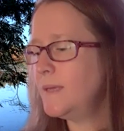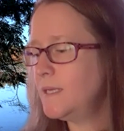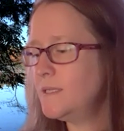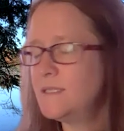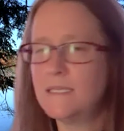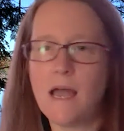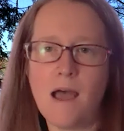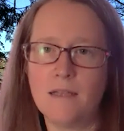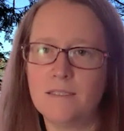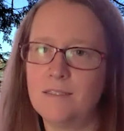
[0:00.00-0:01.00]
It is
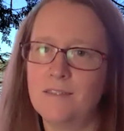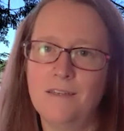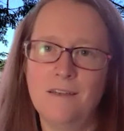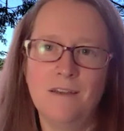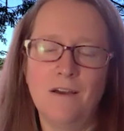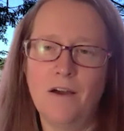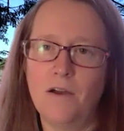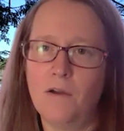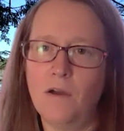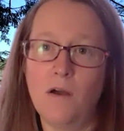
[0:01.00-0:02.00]
not
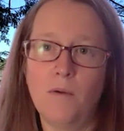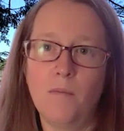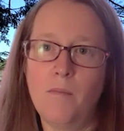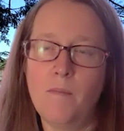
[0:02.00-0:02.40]
a